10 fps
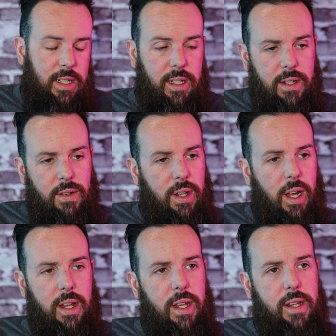you know, a
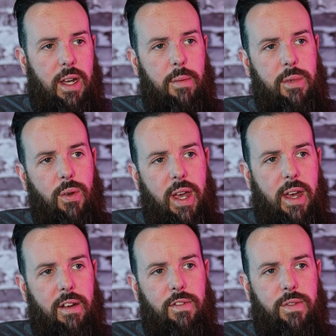lot of the time you
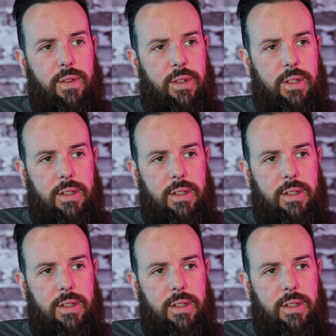have